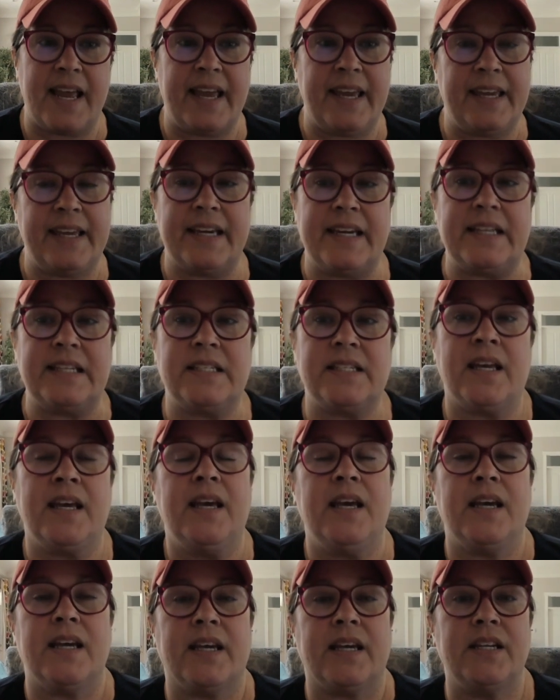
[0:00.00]
and
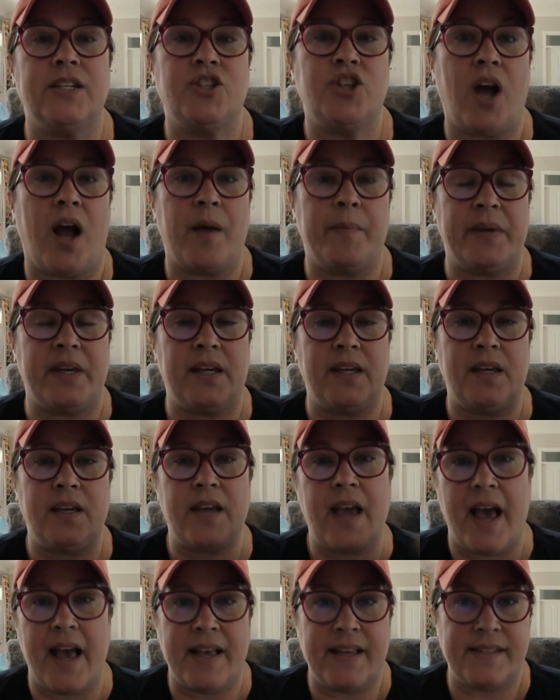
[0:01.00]
Kajabi
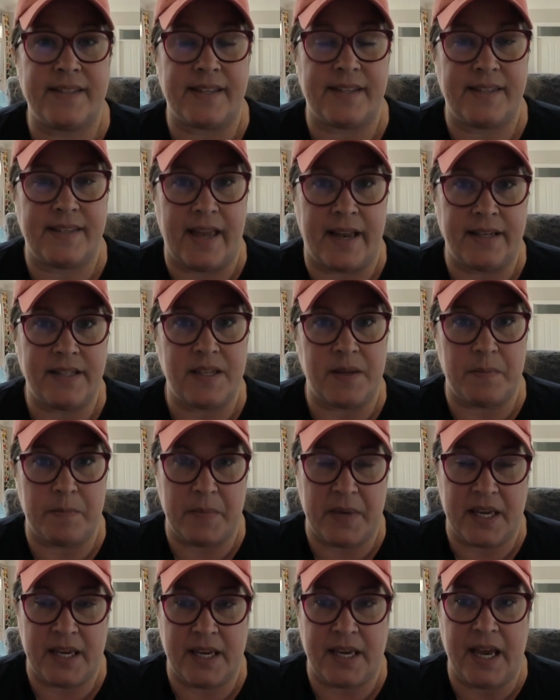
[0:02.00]
has sent
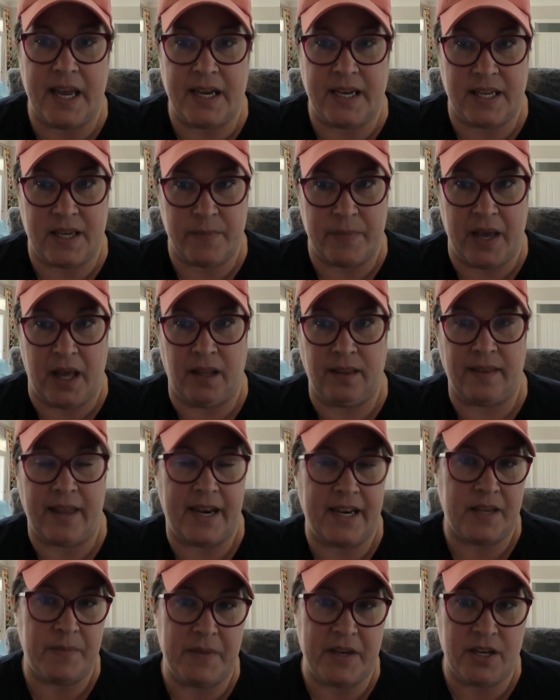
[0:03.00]
me an email
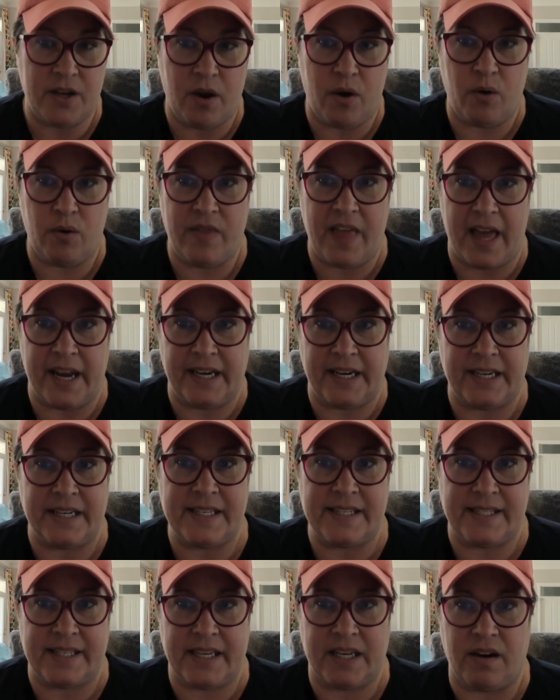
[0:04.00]
letting me know that it
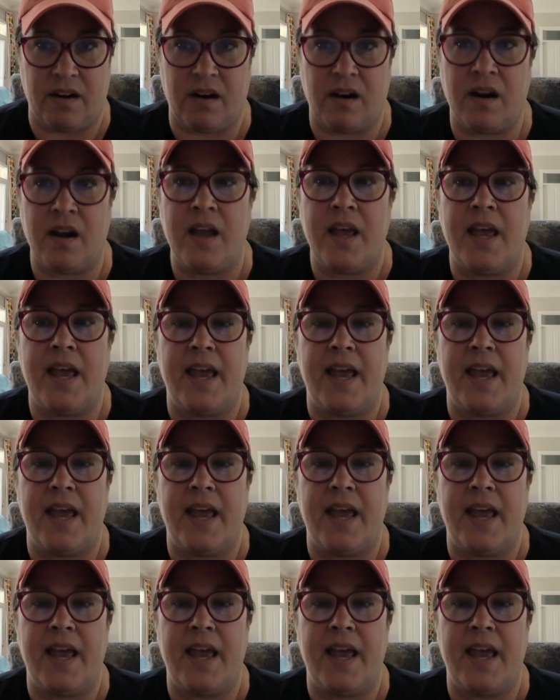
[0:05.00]
is here.